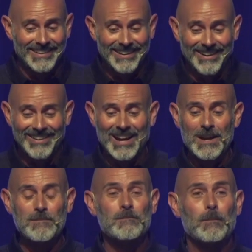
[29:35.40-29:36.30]
All right?
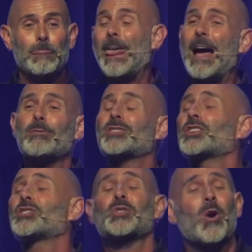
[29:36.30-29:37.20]
That was a
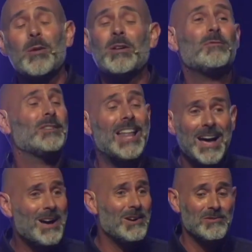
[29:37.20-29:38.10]
storm of
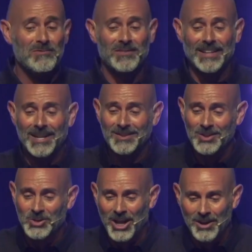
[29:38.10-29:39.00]
love, ladies and
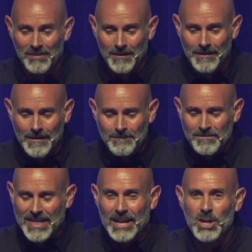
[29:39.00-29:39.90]
gentlemen,
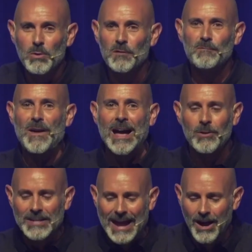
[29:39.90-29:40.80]
that you were
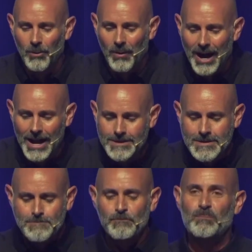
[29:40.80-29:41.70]
found out. Why?
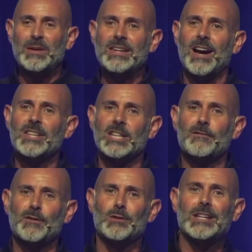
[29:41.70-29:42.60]
Because
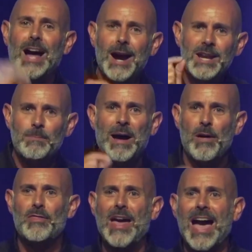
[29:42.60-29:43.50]
if you lied
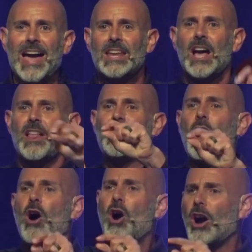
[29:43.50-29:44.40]
about that, the
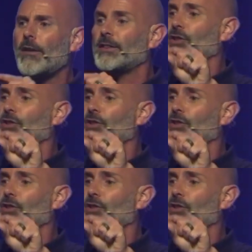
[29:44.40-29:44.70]
harvest